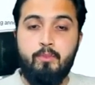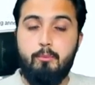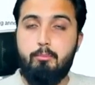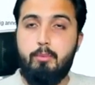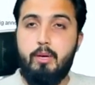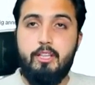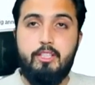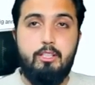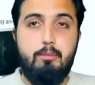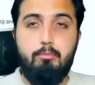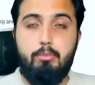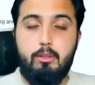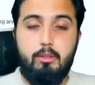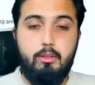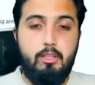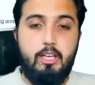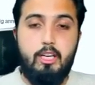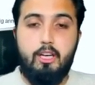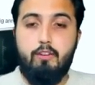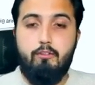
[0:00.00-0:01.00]
by a simple
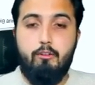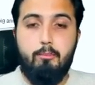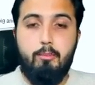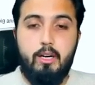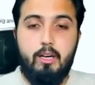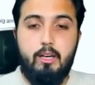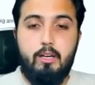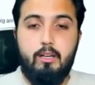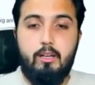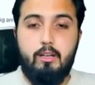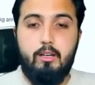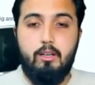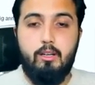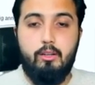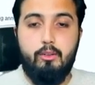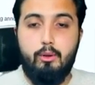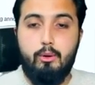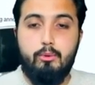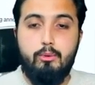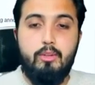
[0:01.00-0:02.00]
click of a button
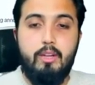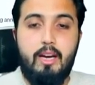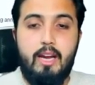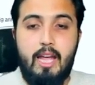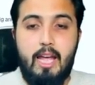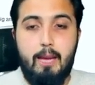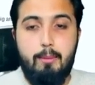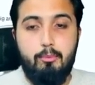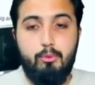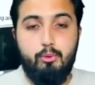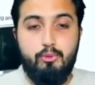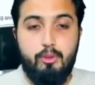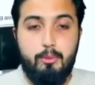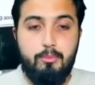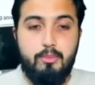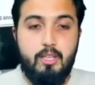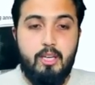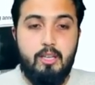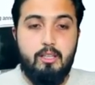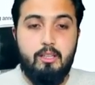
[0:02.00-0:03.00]
through their app or
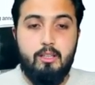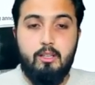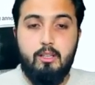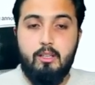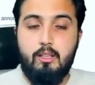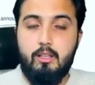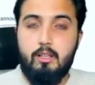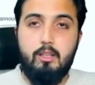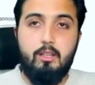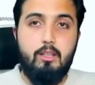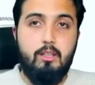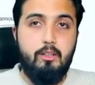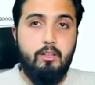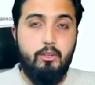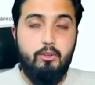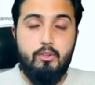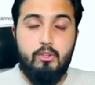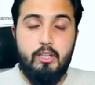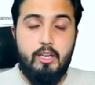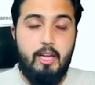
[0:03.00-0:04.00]
website
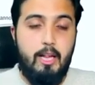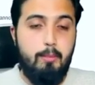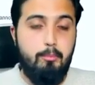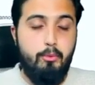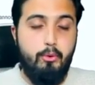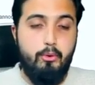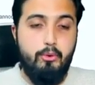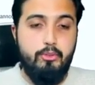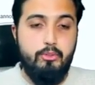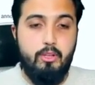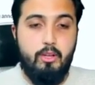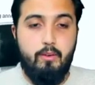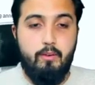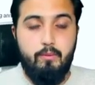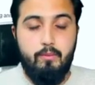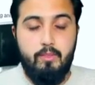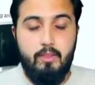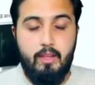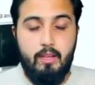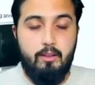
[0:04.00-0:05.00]
that you can help those
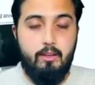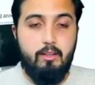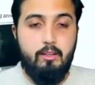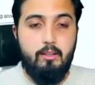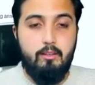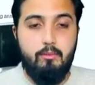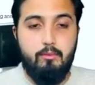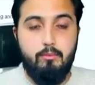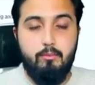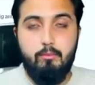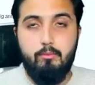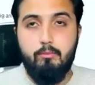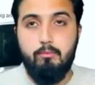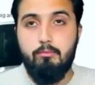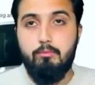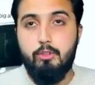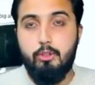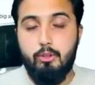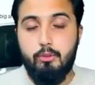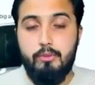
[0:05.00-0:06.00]
that,
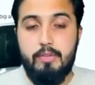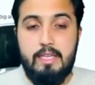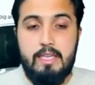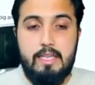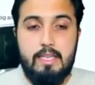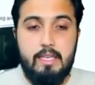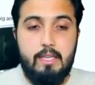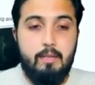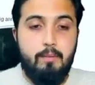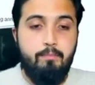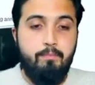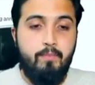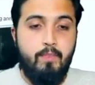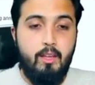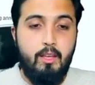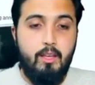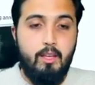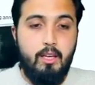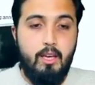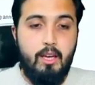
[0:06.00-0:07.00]
you know, need it.
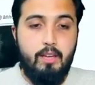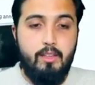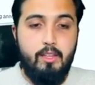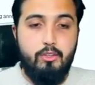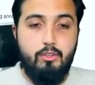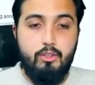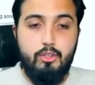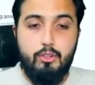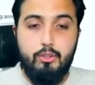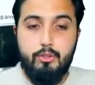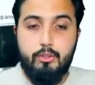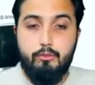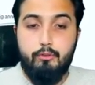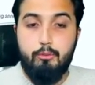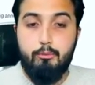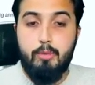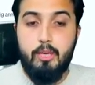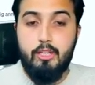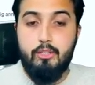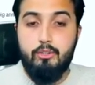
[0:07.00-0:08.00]
And then you can use it
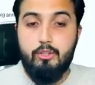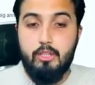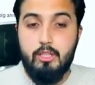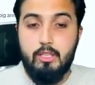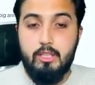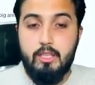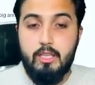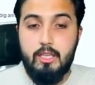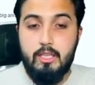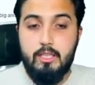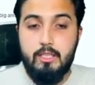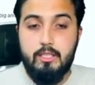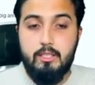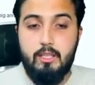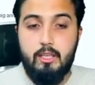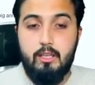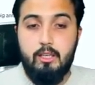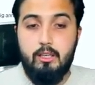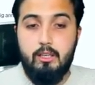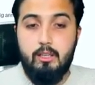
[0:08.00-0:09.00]
for paying
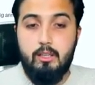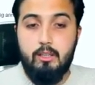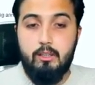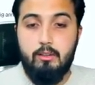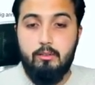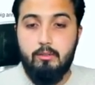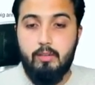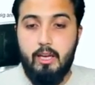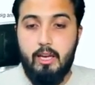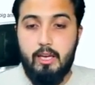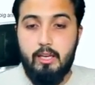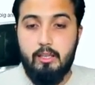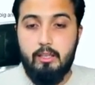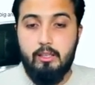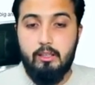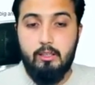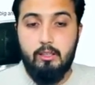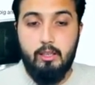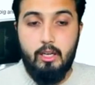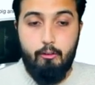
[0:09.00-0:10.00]
utilities
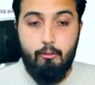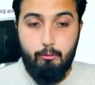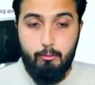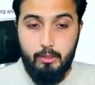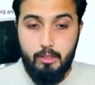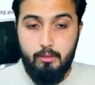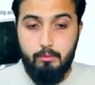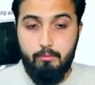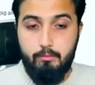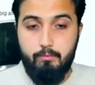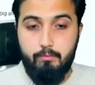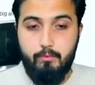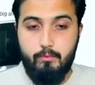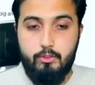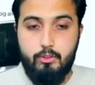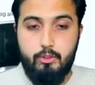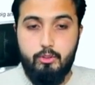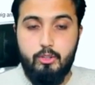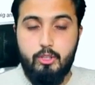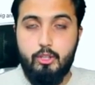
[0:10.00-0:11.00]
and government.
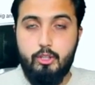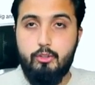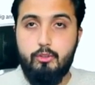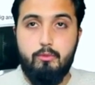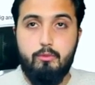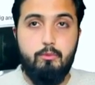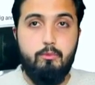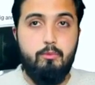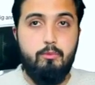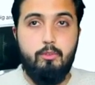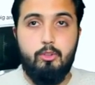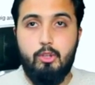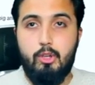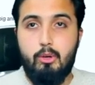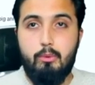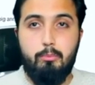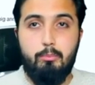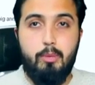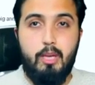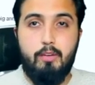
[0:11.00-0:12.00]
So you can, you
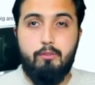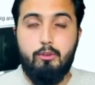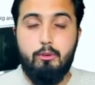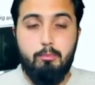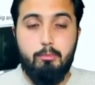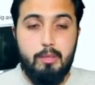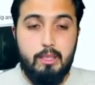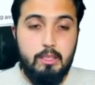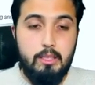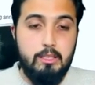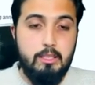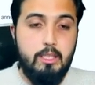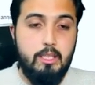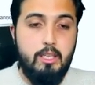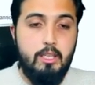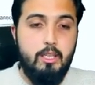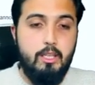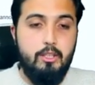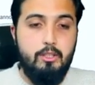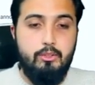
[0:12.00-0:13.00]
know, pay for bills
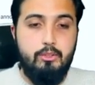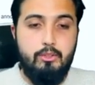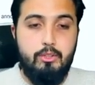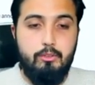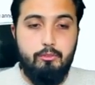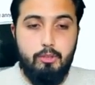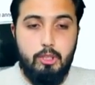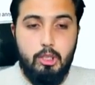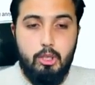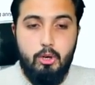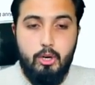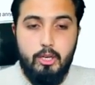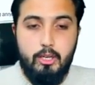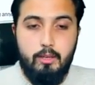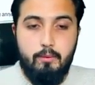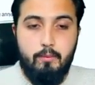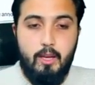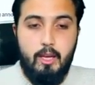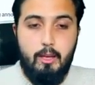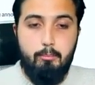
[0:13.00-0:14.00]
using
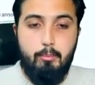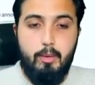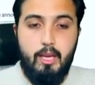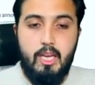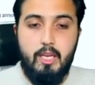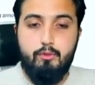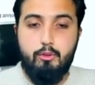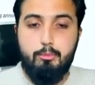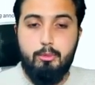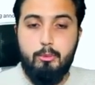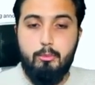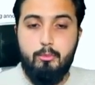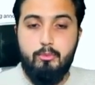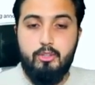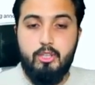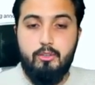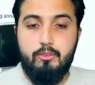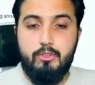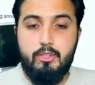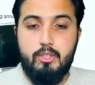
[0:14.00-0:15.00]
Philcoin and paying for premium
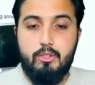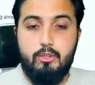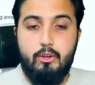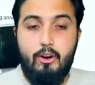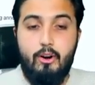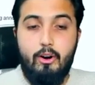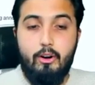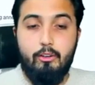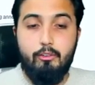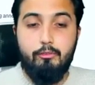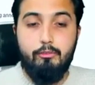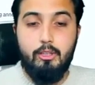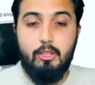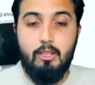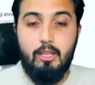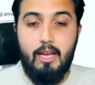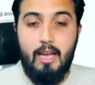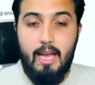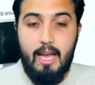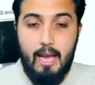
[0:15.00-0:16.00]
services on
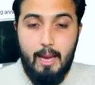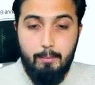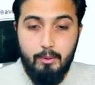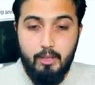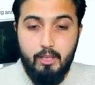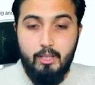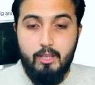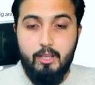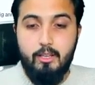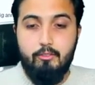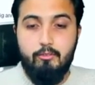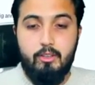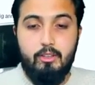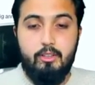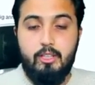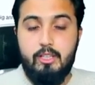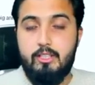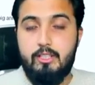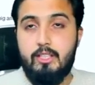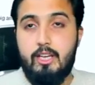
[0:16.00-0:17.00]
PhilApp.
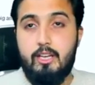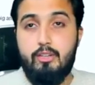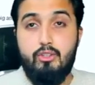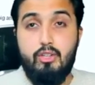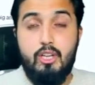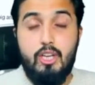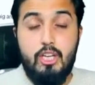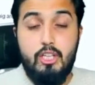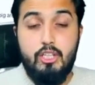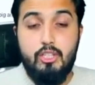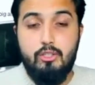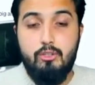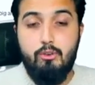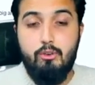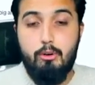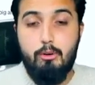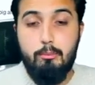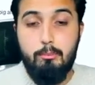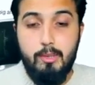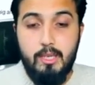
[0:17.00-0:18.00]
Whether it's education
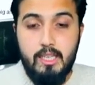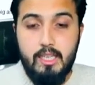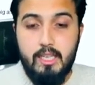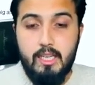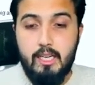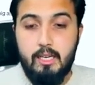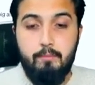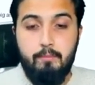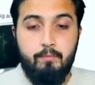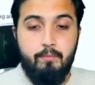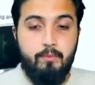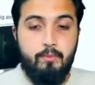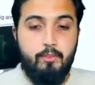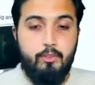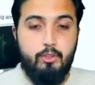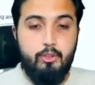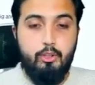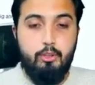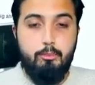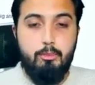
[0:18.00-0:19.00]
or media,
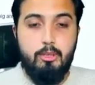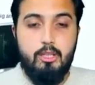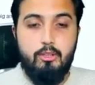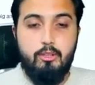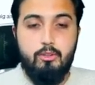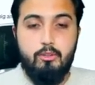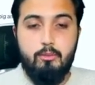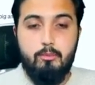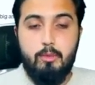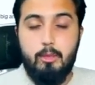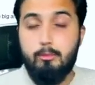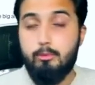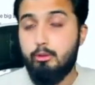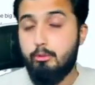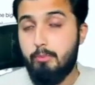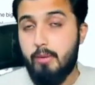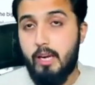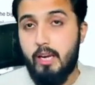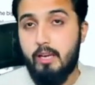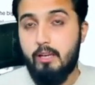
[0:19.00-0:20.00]
you'll be able
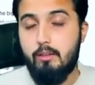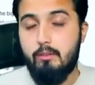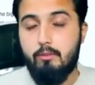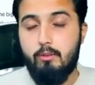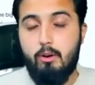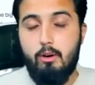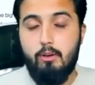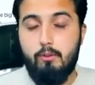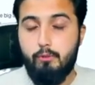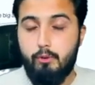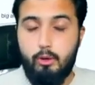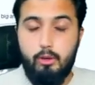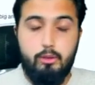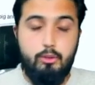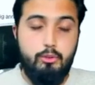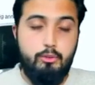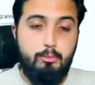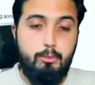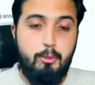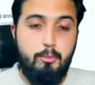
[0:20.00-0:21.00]
to pay all, for all
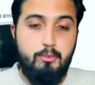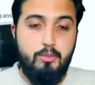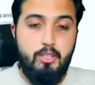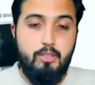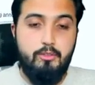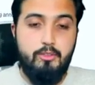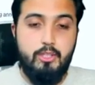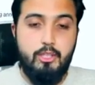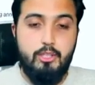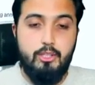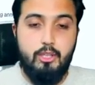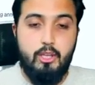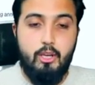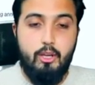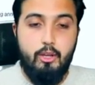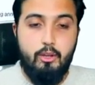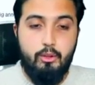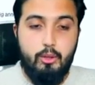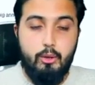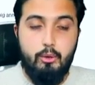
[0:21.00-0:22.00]
those premium services
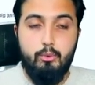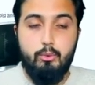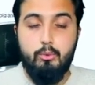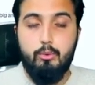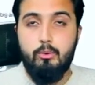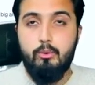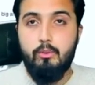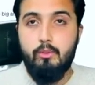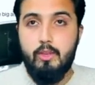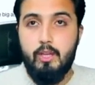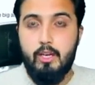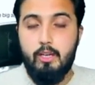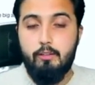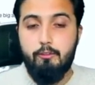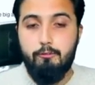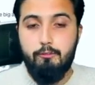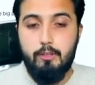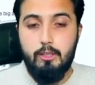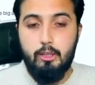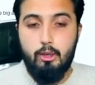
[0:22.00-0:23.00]
through their
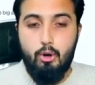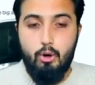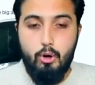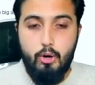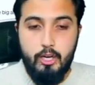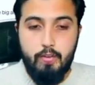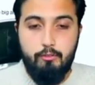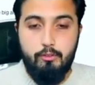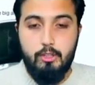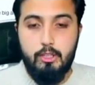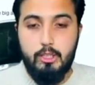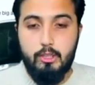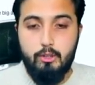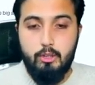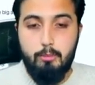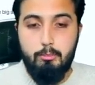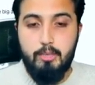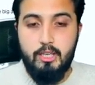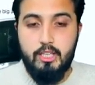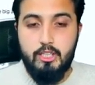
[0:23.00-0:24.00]
Philcoin, Phil
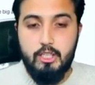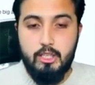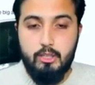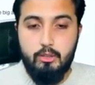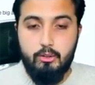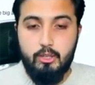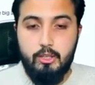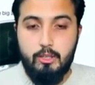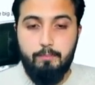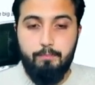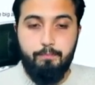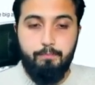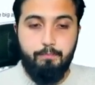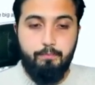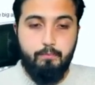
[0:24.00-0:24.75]
token, PHL token.